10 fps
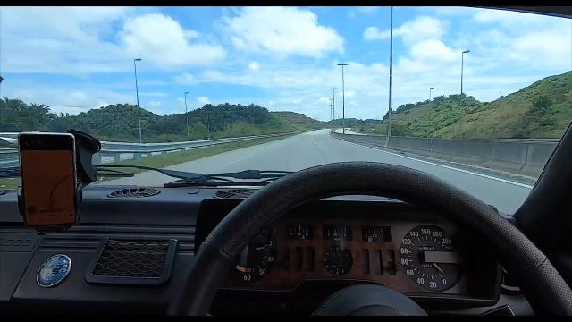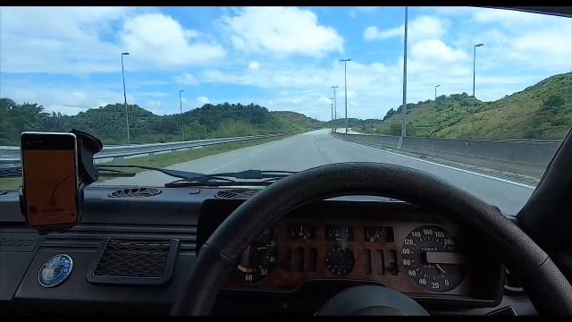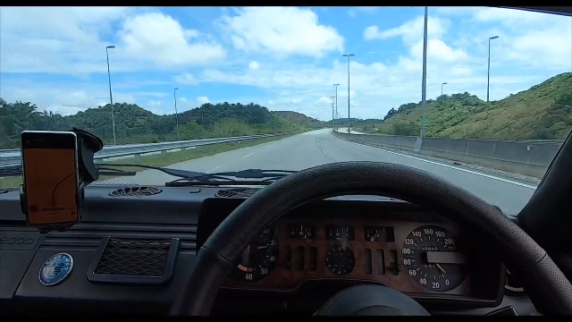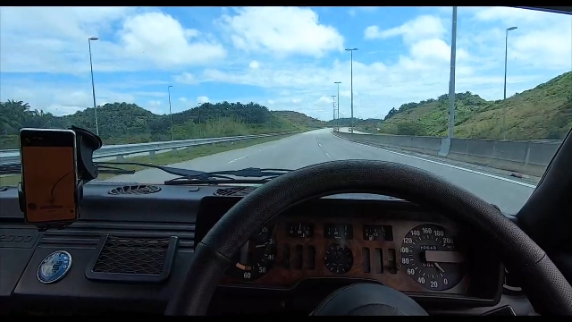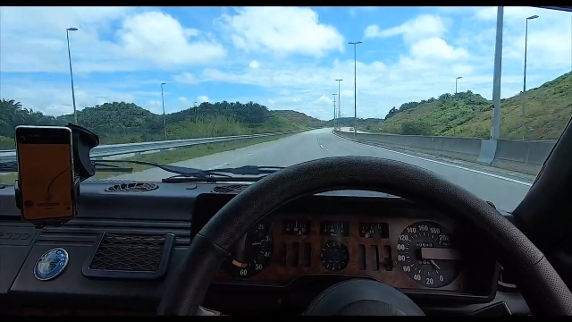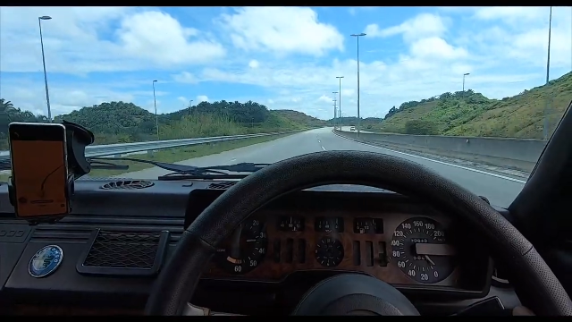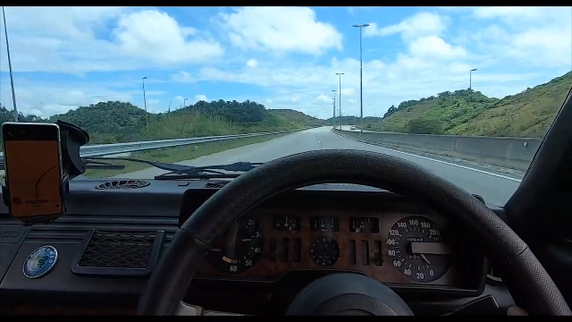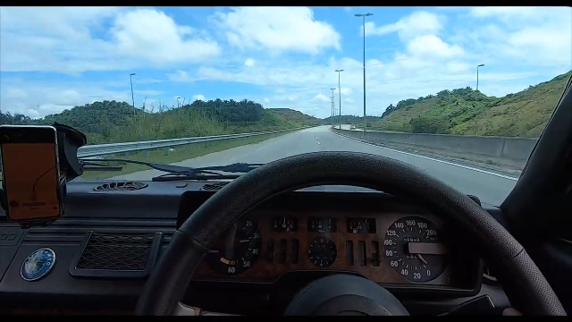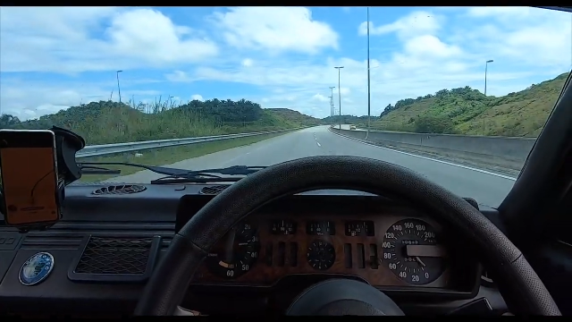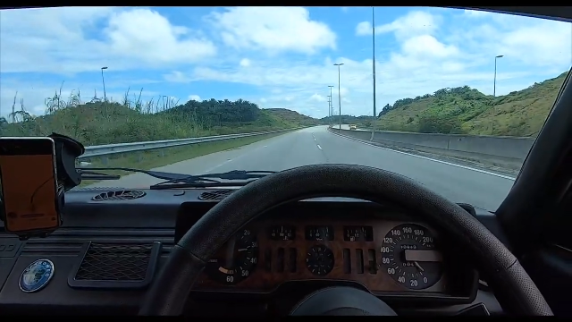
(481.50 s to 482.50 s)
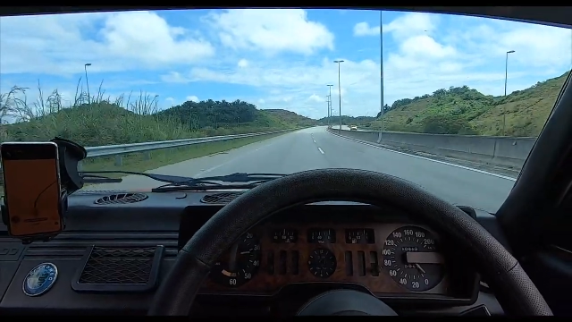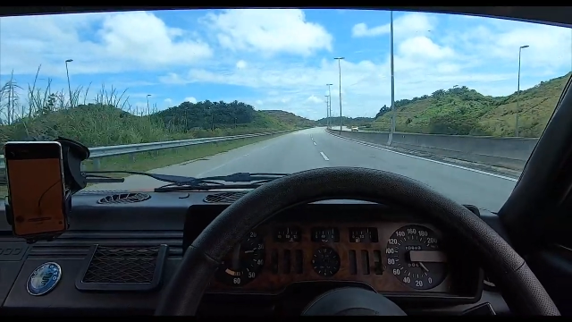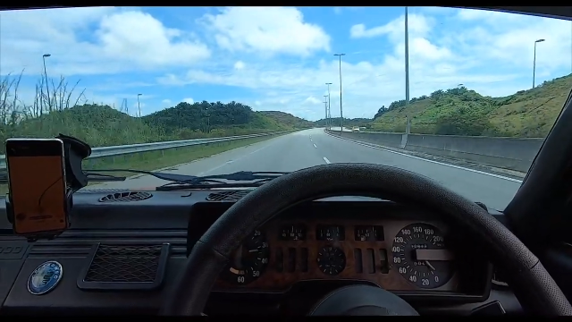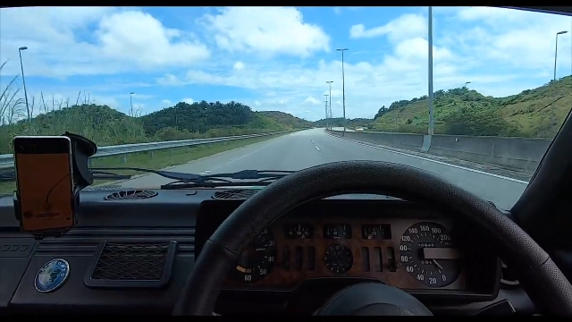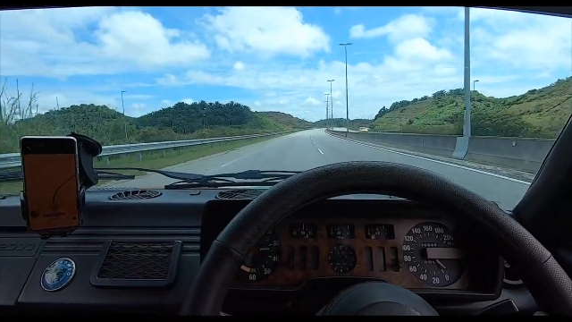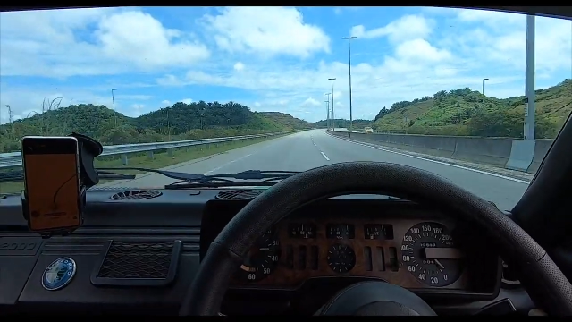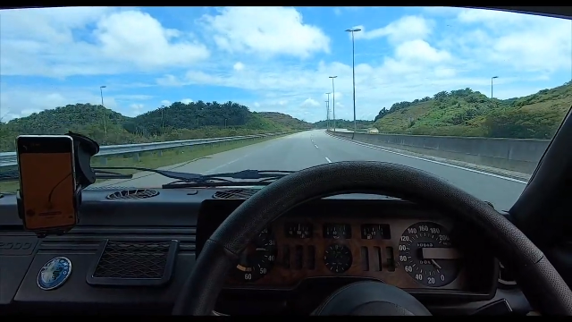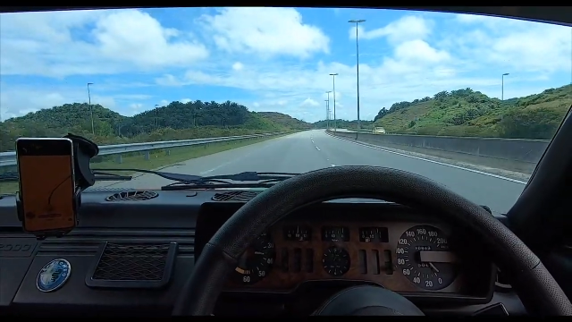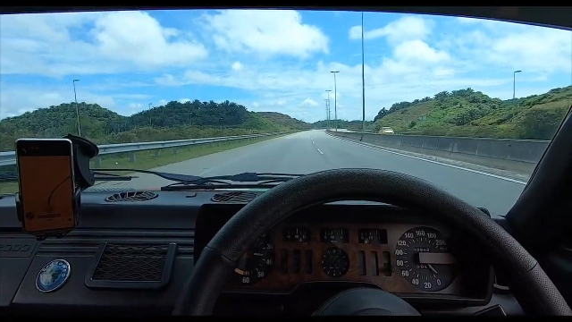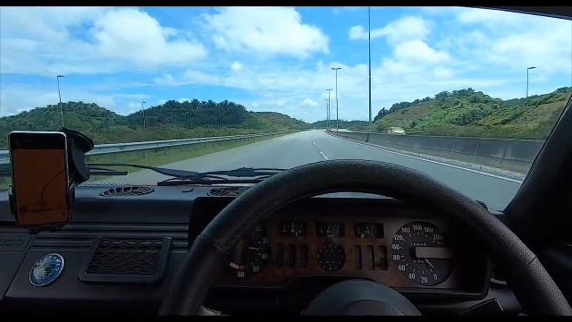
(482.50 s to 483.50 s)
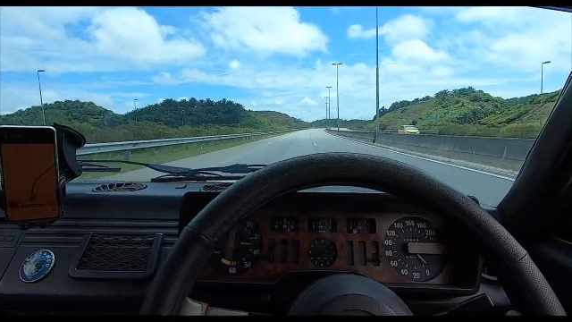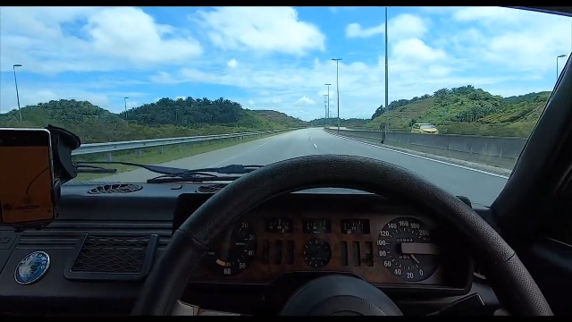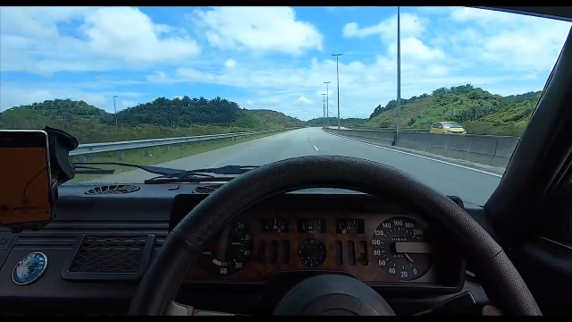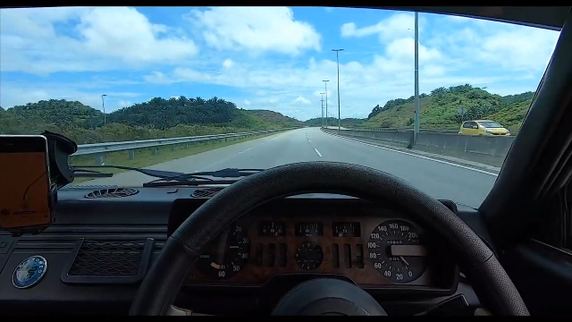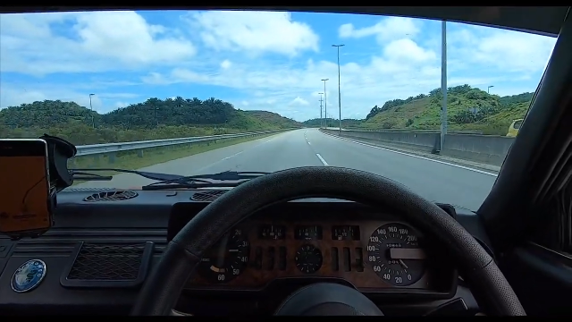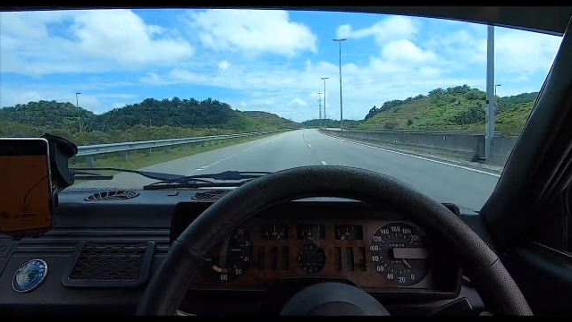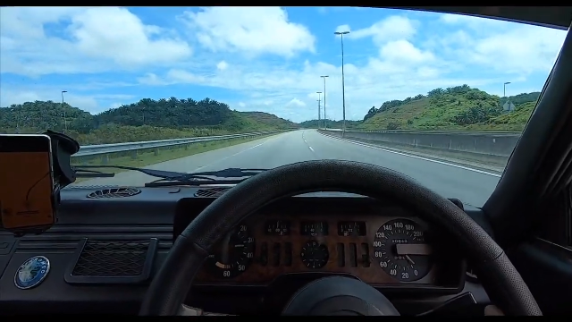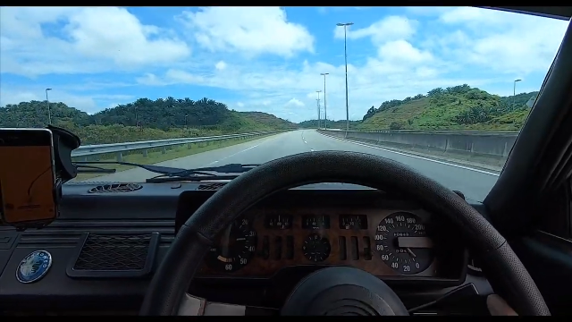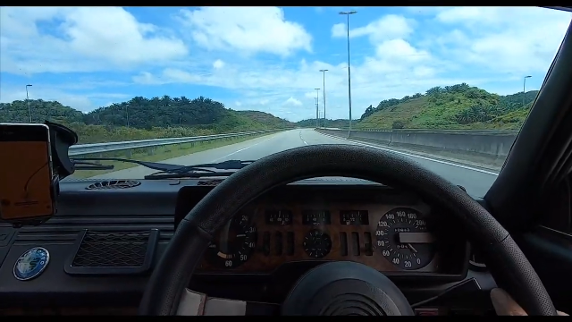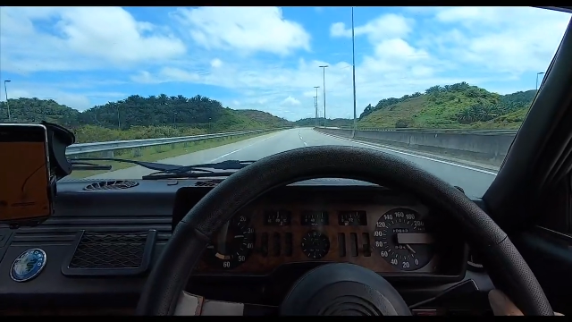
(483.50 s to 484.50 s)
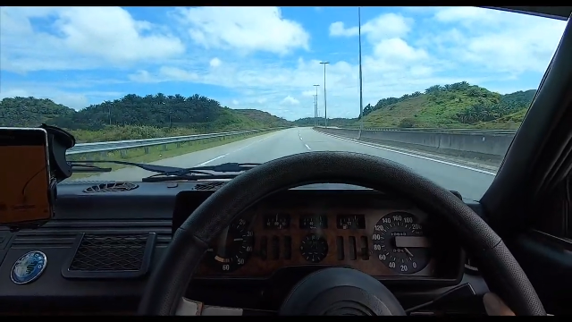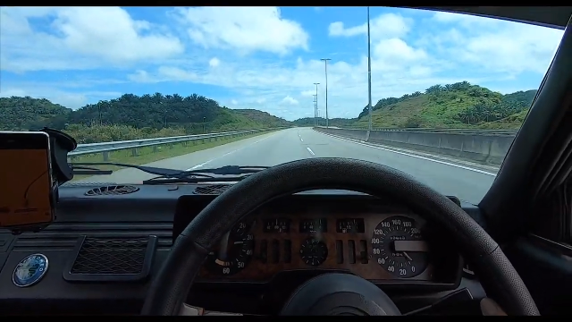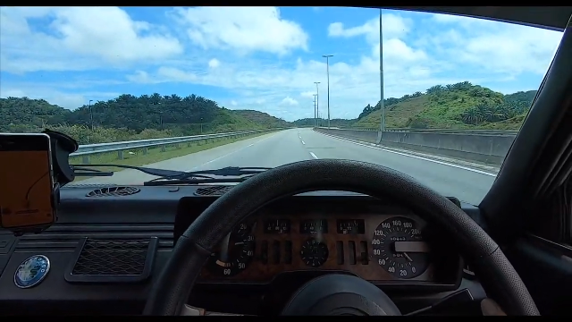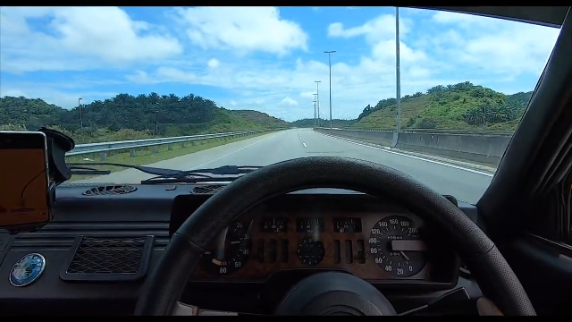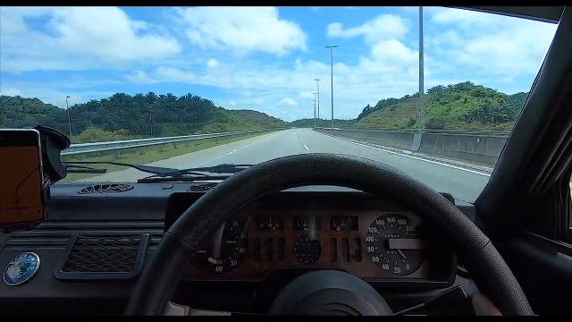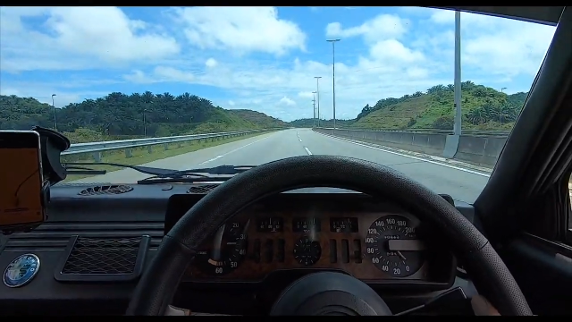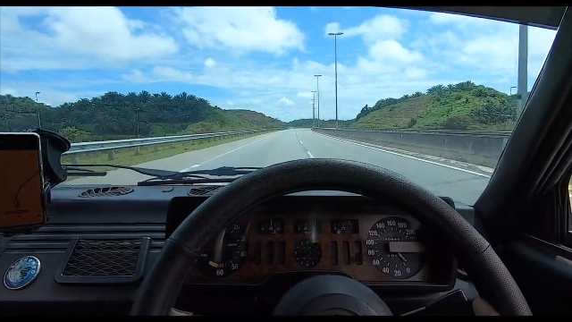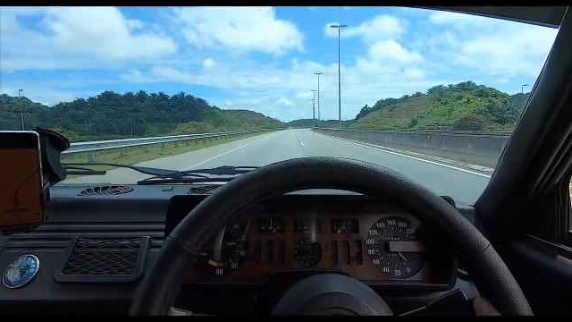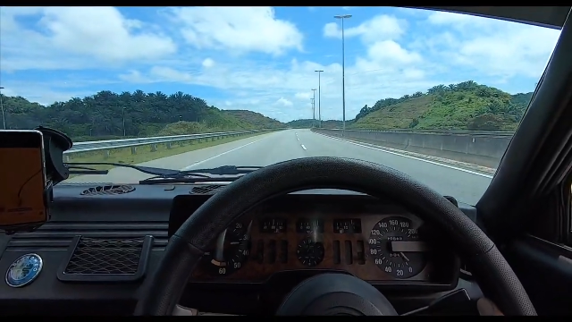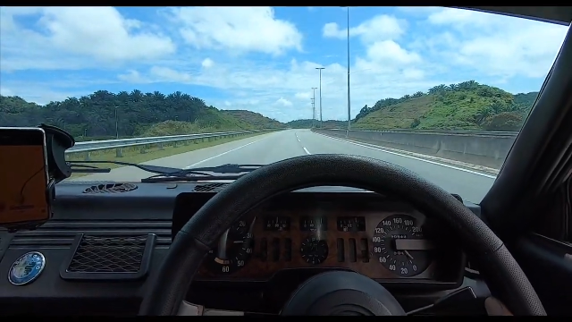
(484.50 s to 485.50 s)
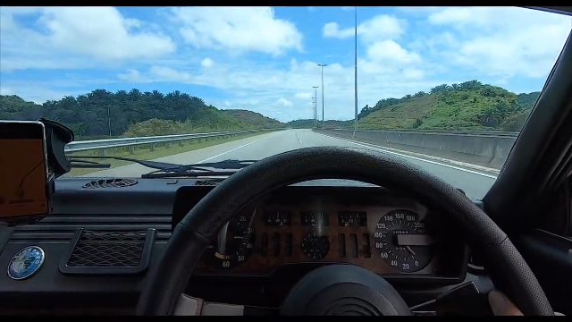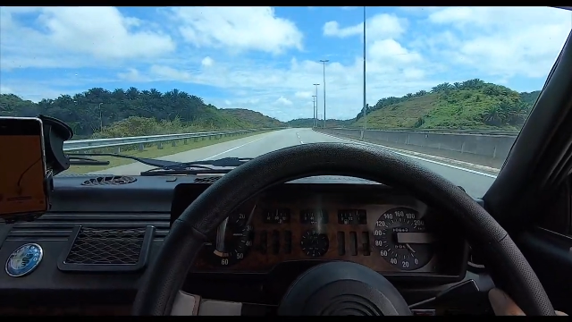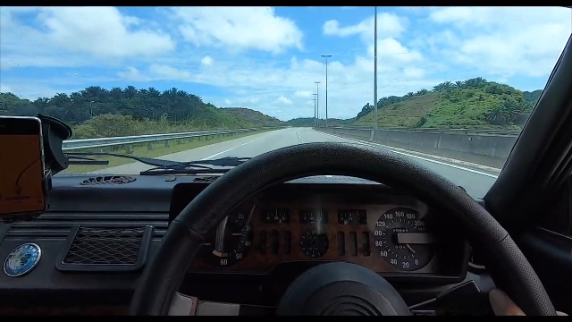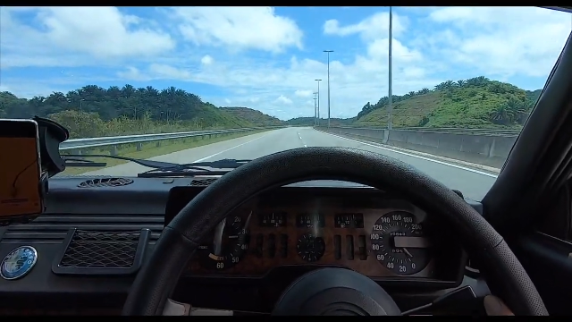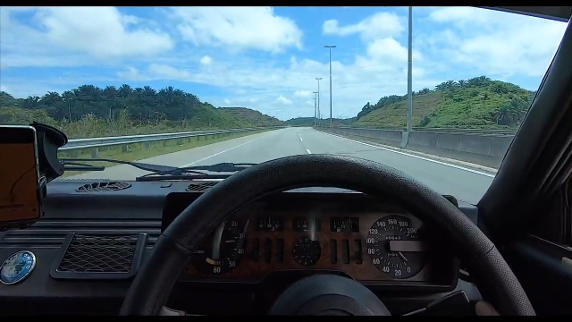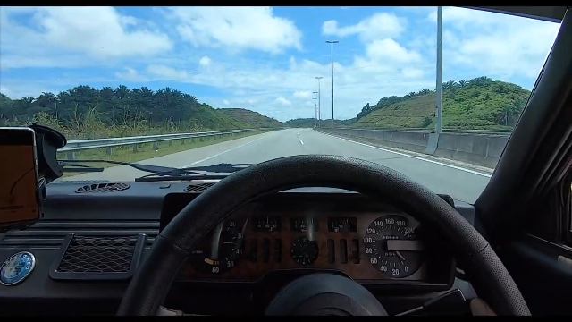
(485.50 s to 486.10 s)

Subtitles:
Nobody's mouth can be seen.